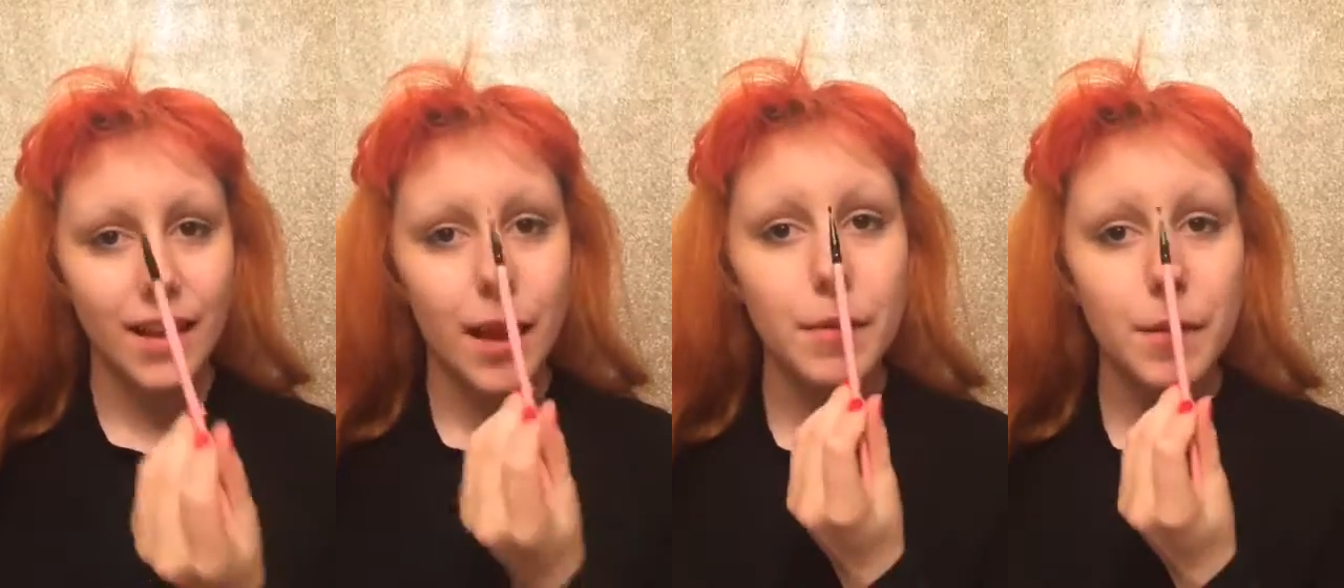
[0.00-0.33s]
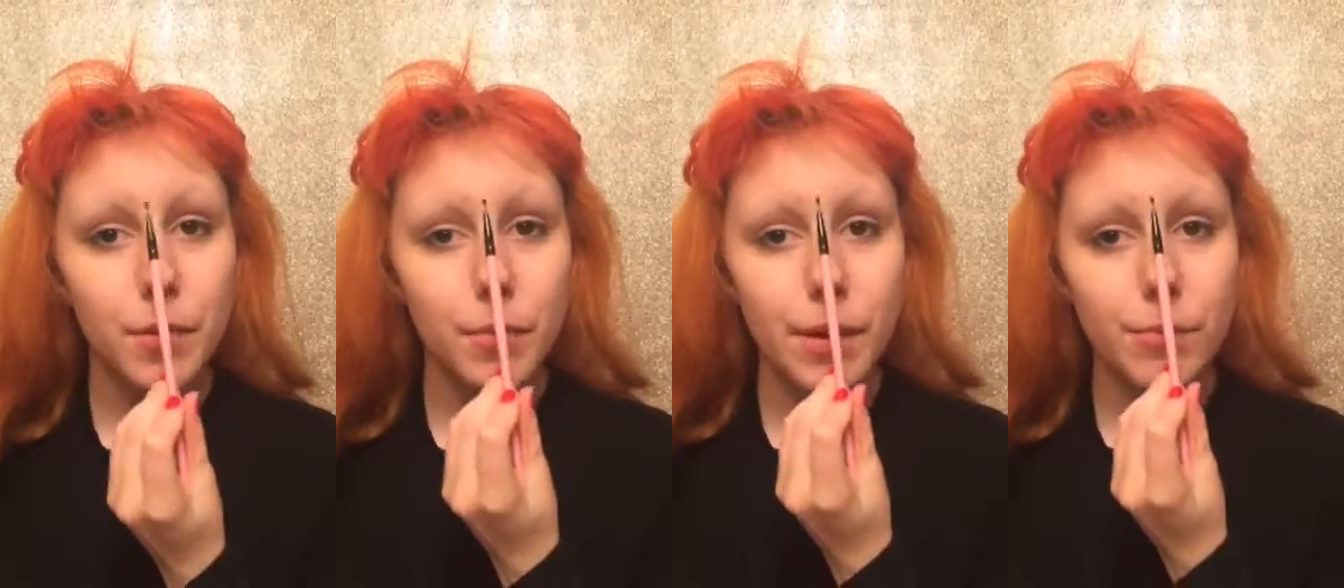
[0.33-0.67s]
I'm gonna
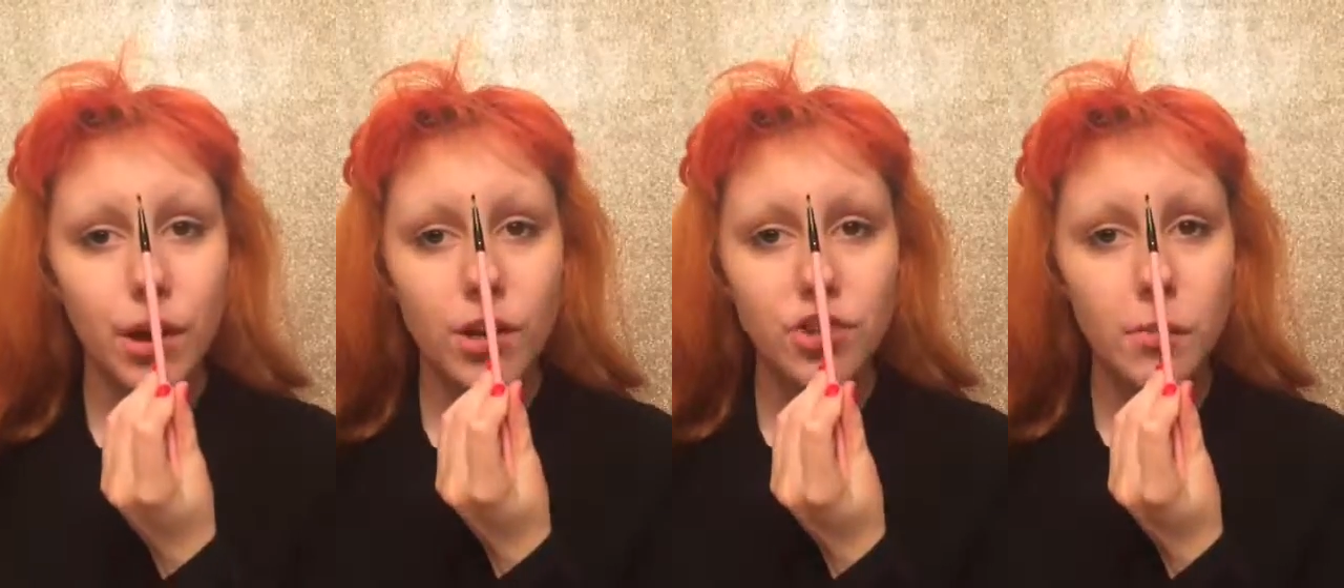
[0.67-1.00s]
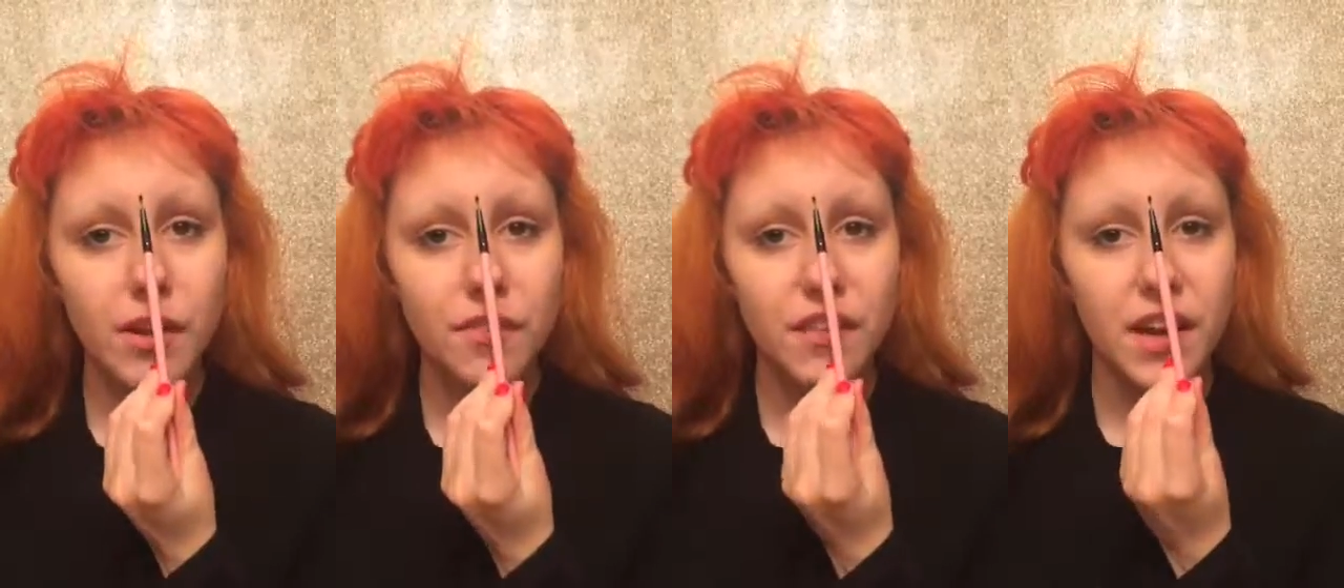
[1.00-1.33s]
put my brush on
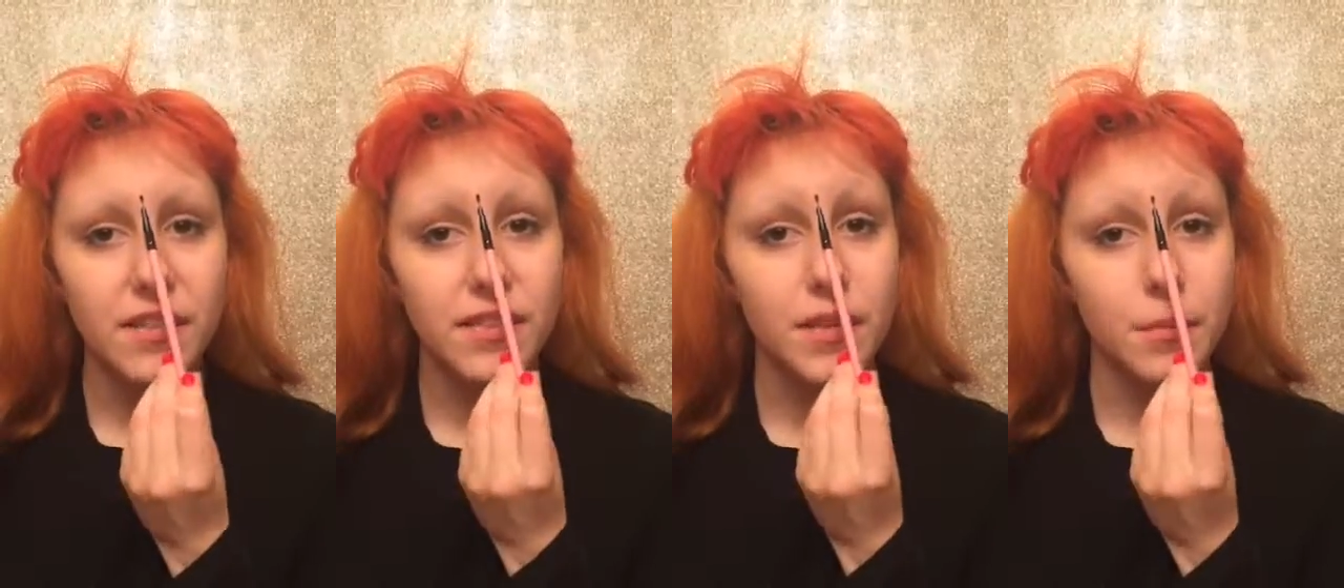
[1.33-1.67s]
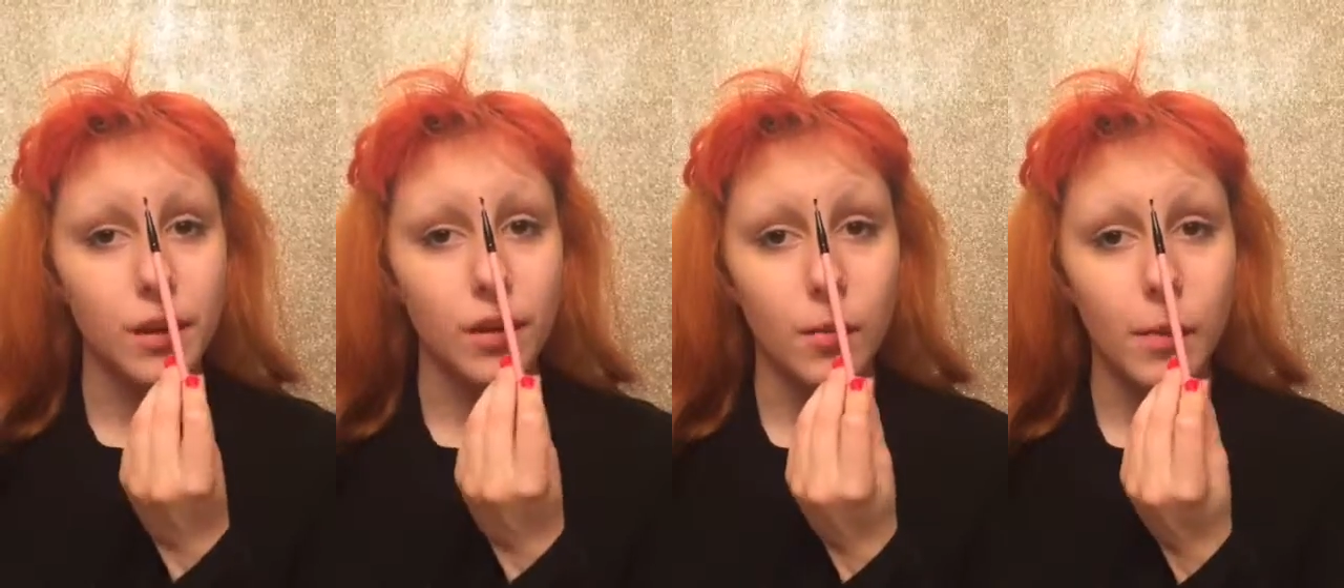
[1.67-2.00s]
my face in the
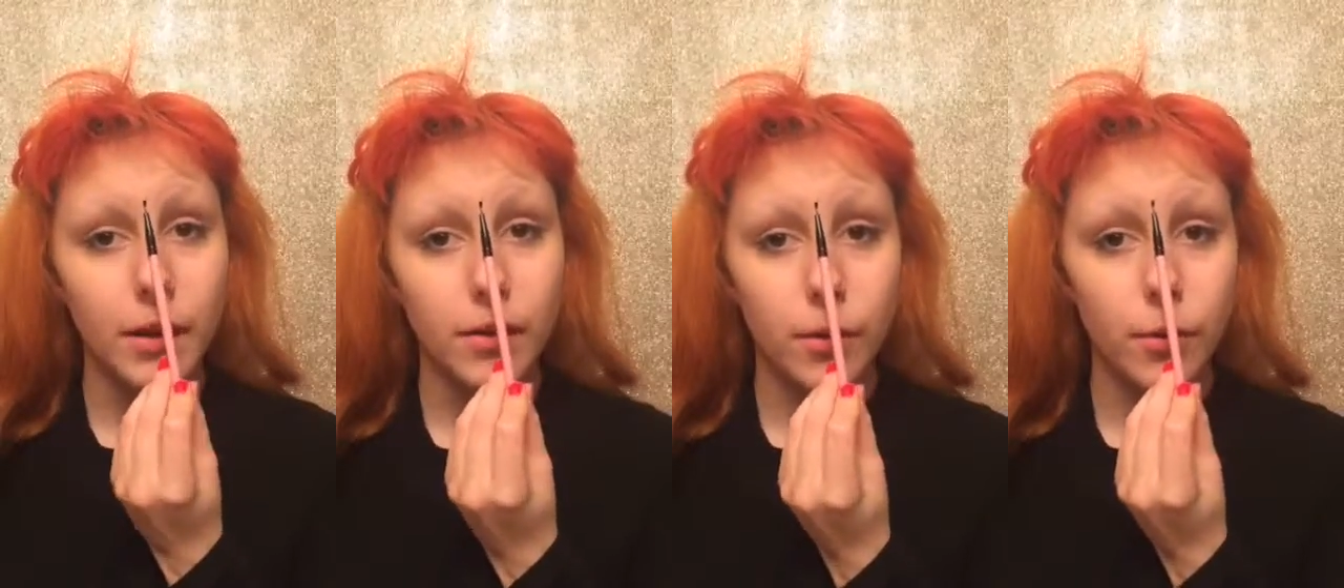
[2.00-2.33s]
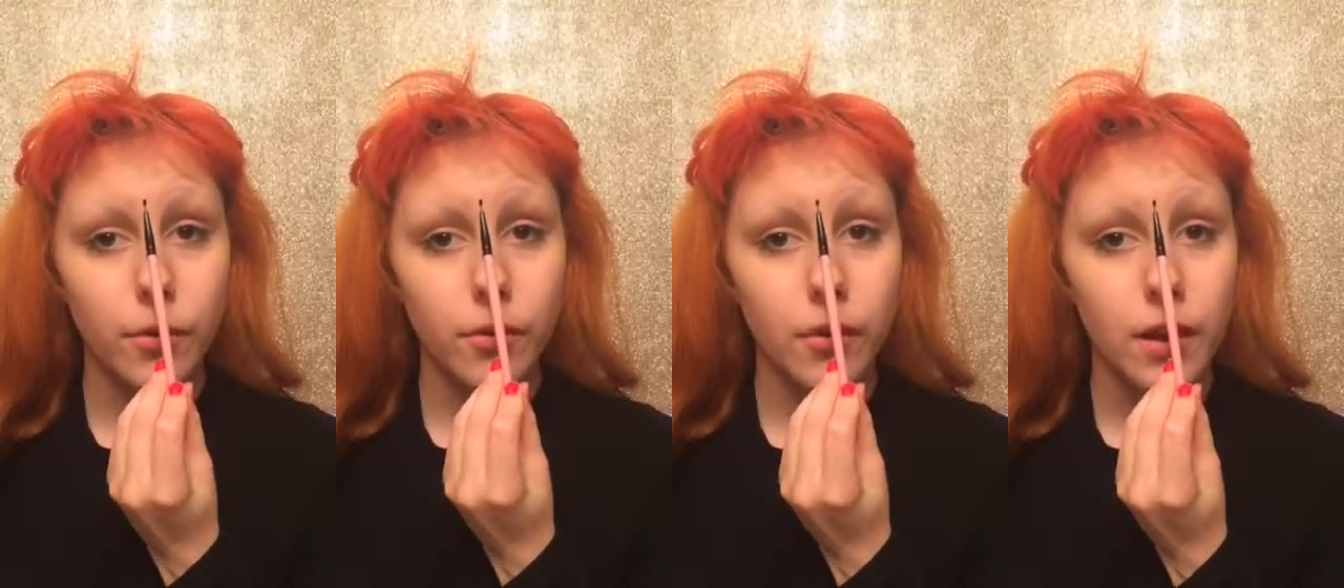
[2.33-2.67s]
middle of my
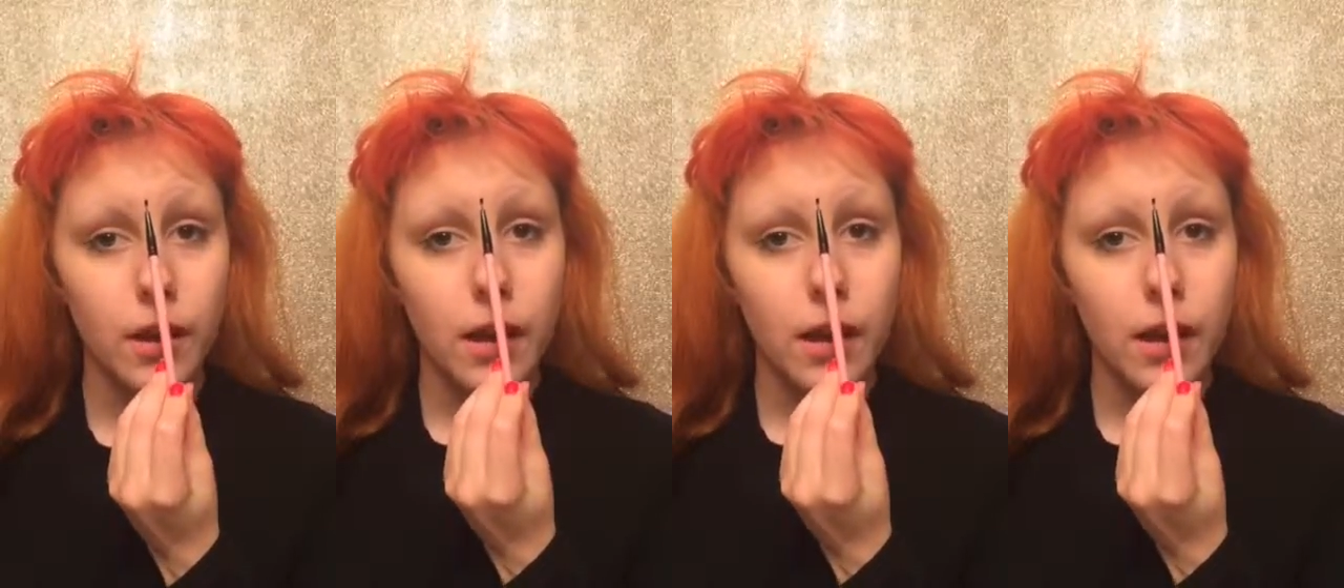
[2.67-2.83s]
nose,